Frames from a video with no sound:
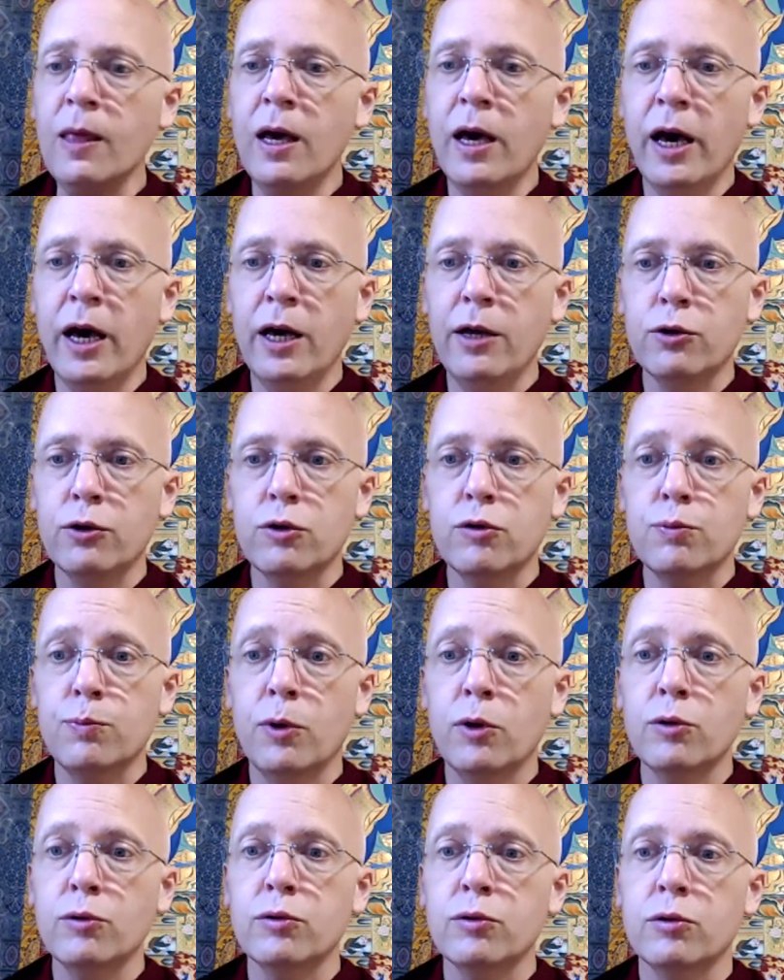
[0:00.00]
at your
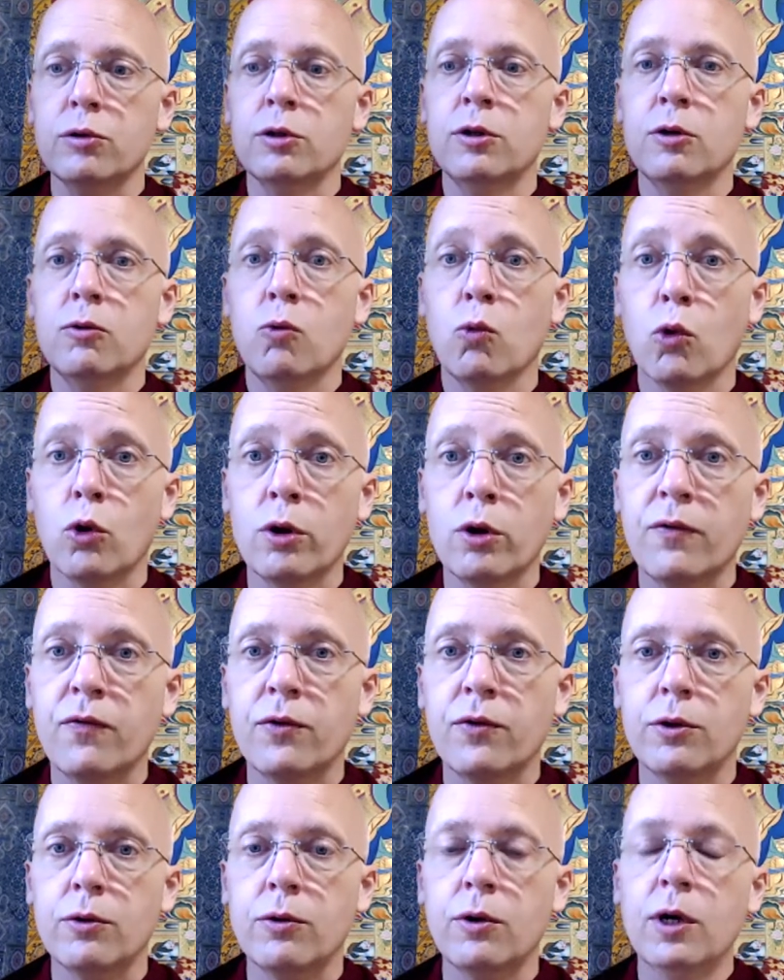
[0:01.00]
disposal and that work for
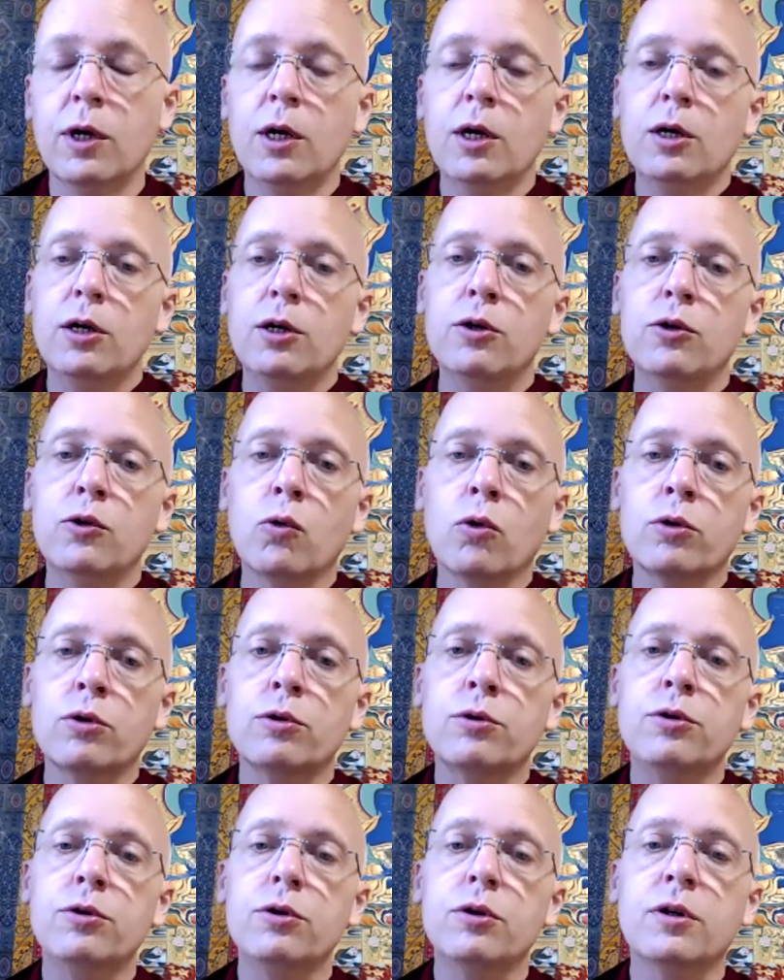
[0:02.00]
you in order
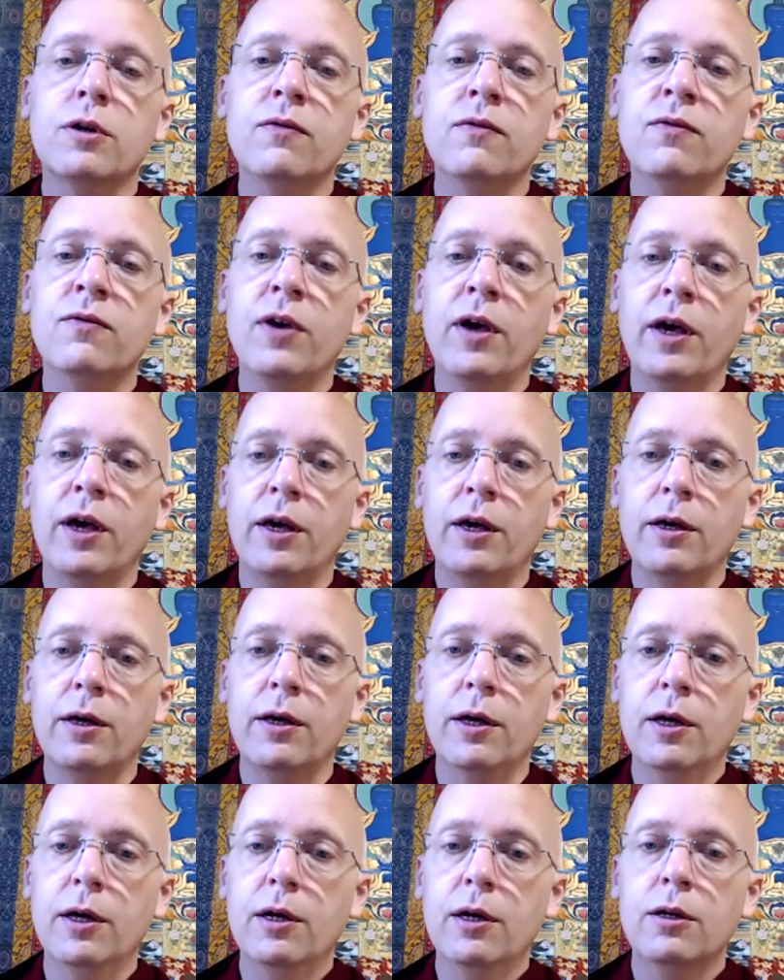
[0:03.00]
to convey
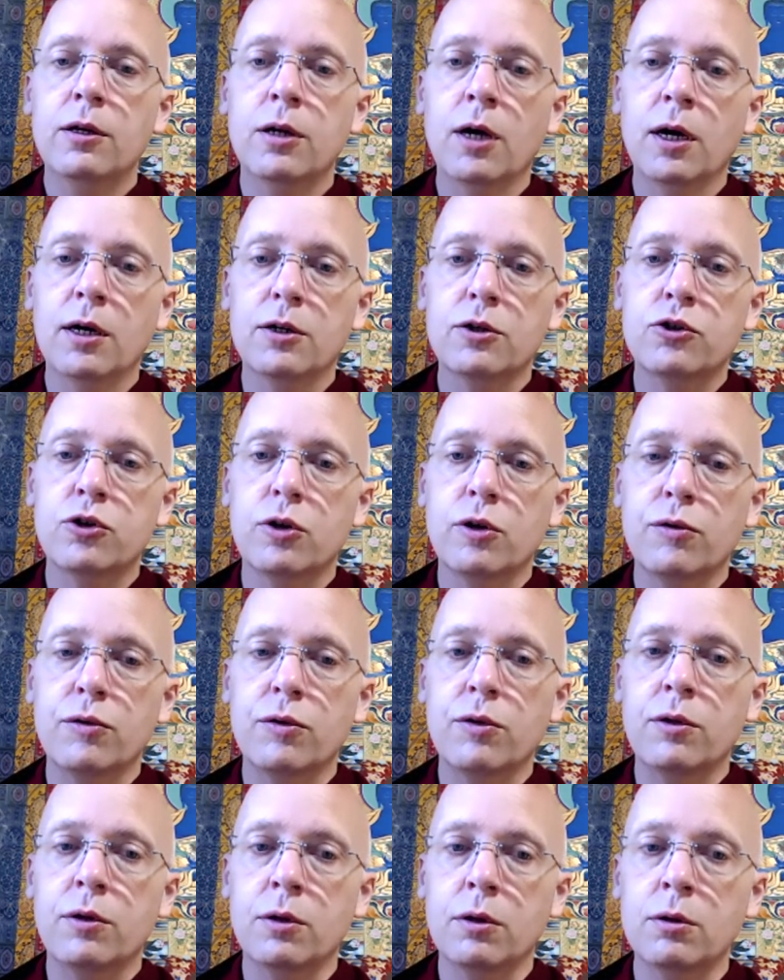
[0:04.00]
not
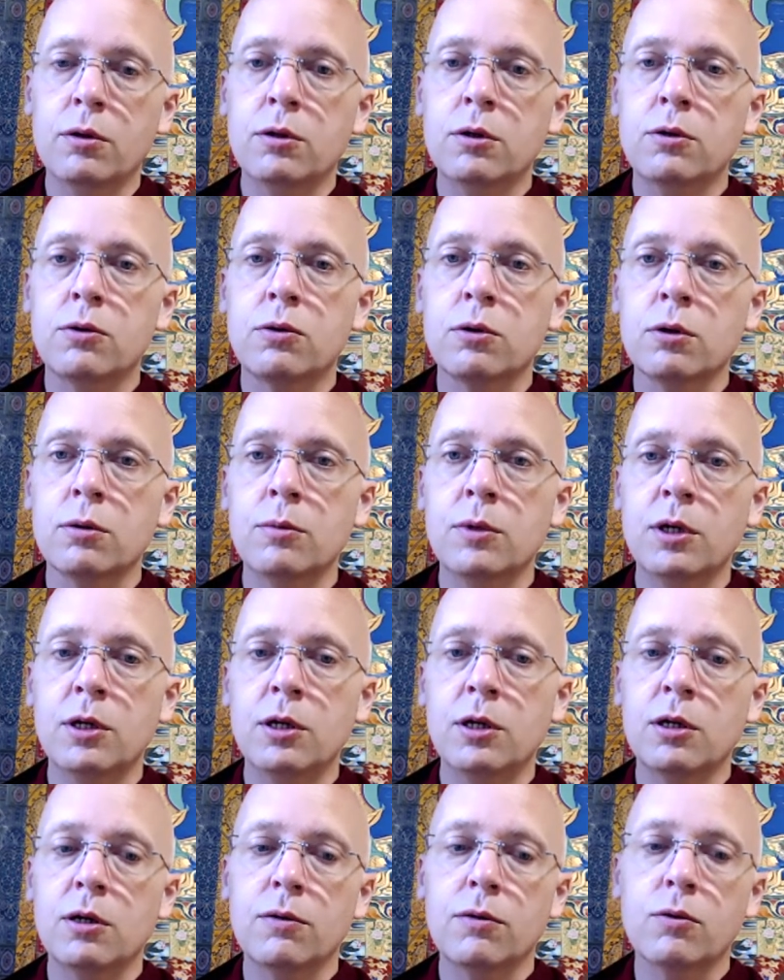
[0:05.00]
just the literal
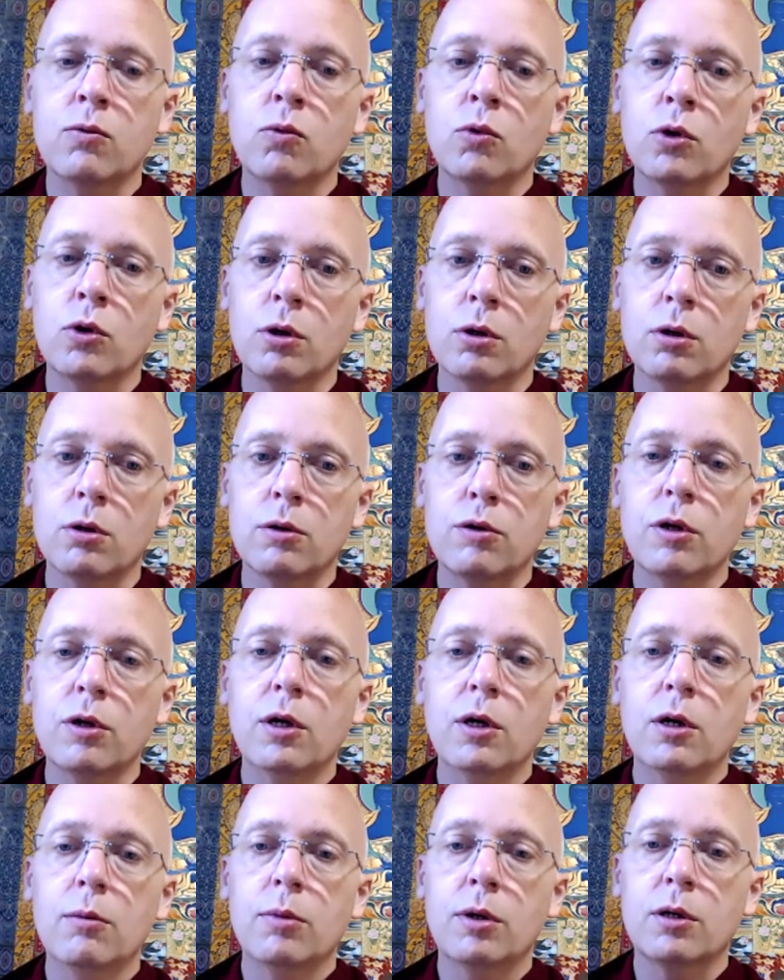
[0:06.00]
meaning of the words,
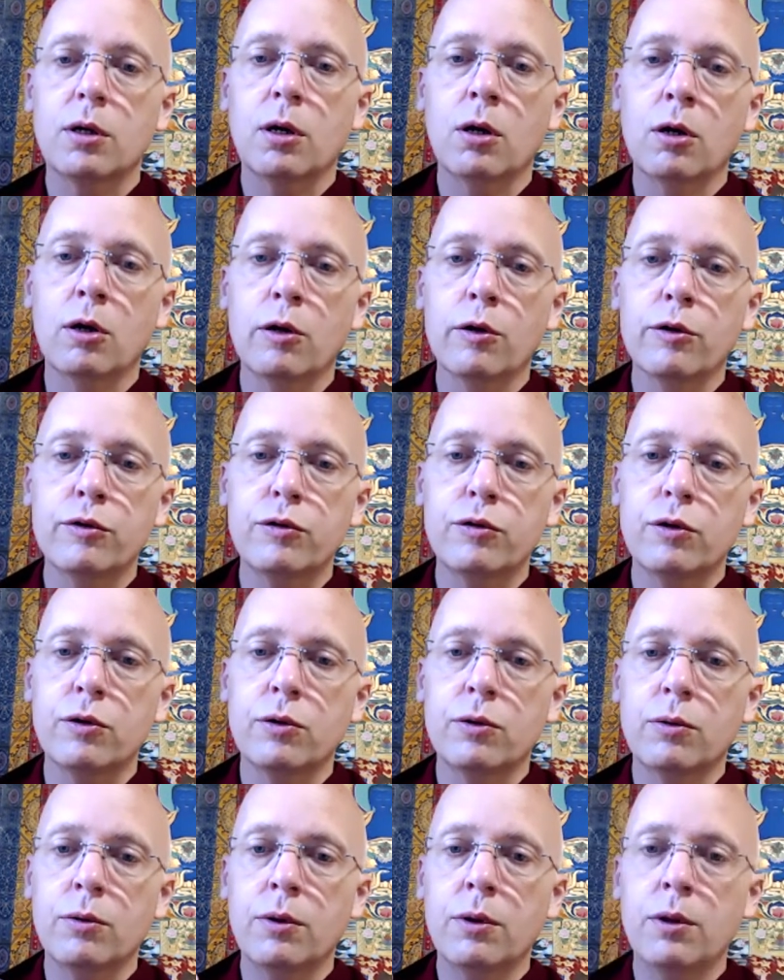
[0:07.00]
but
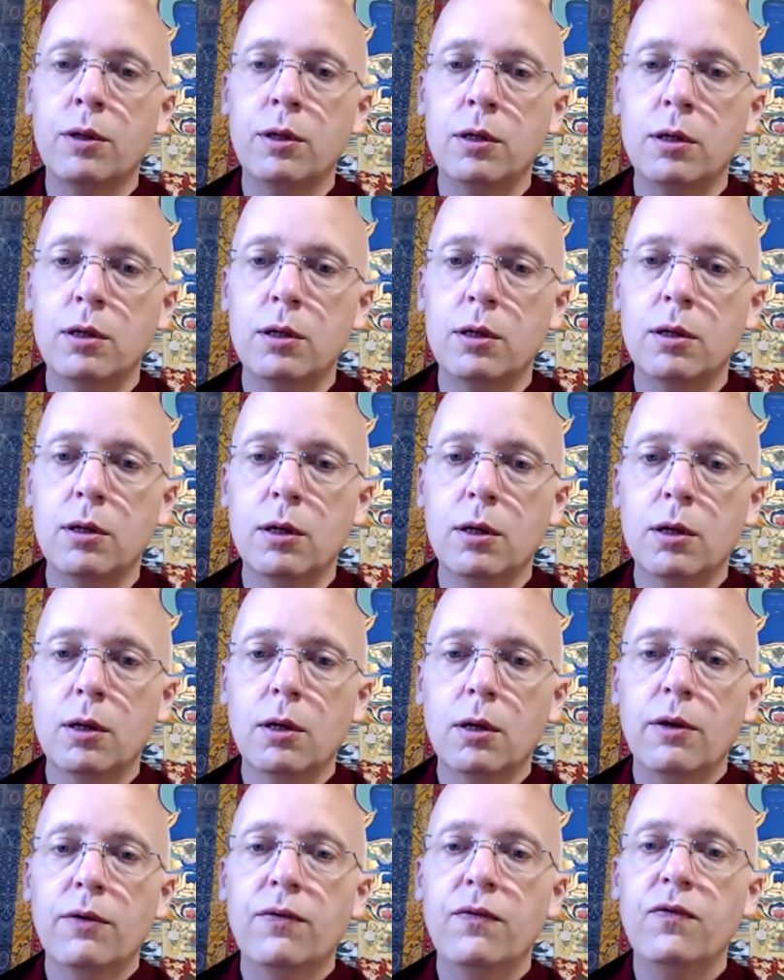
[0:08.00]
also the
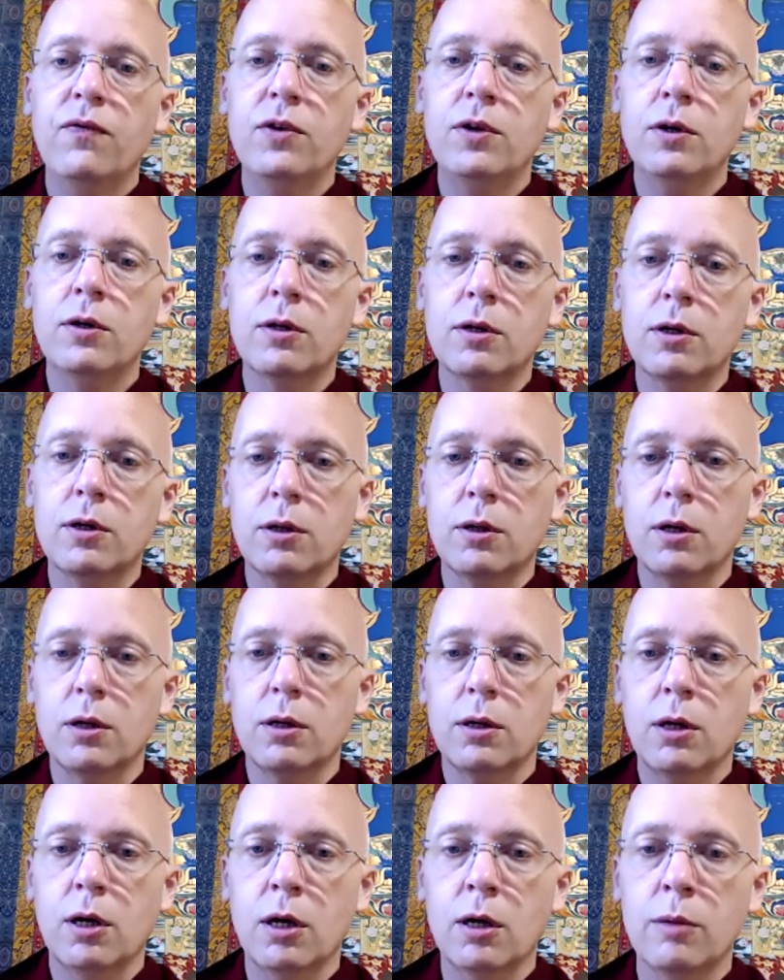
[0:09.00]
feeling
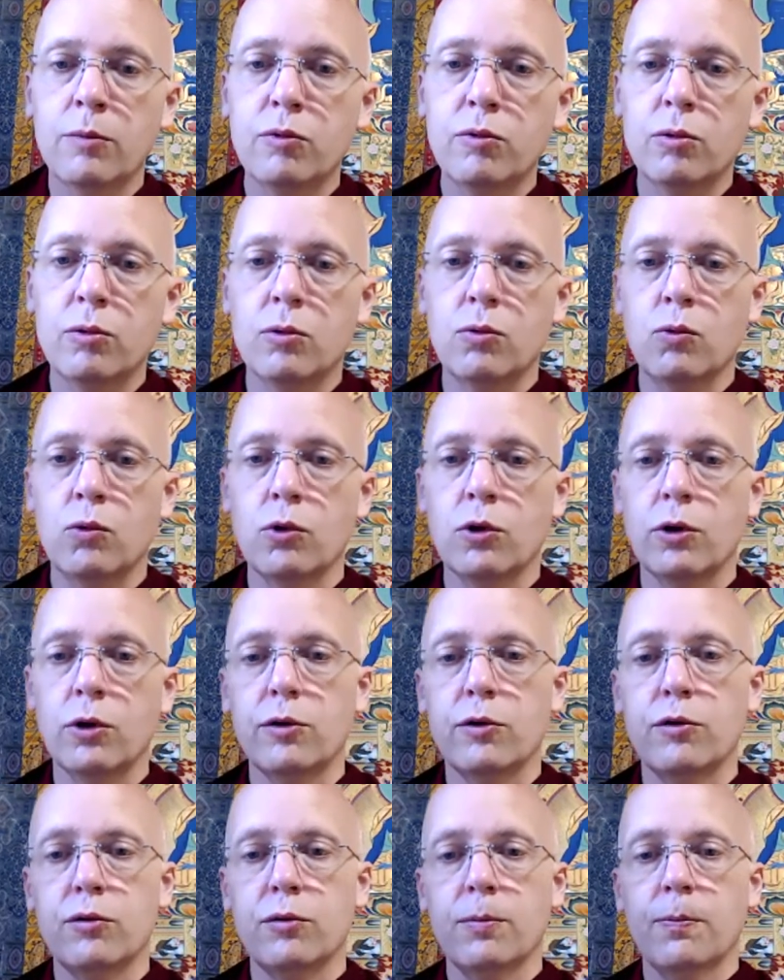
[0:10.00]
that comes with the
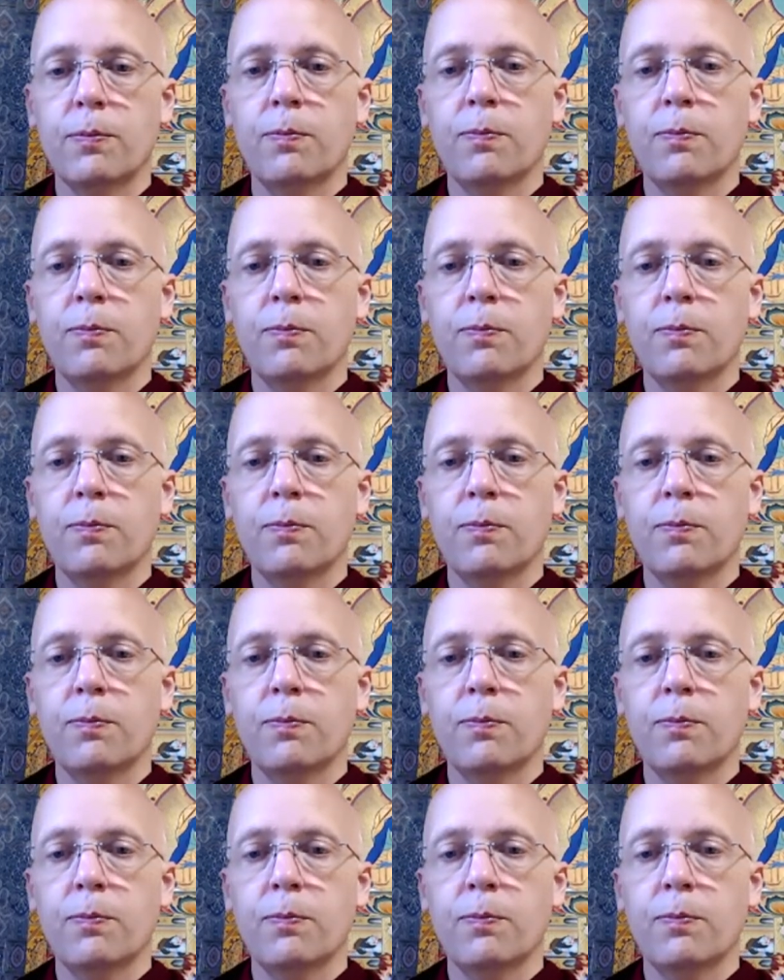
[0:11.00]
words.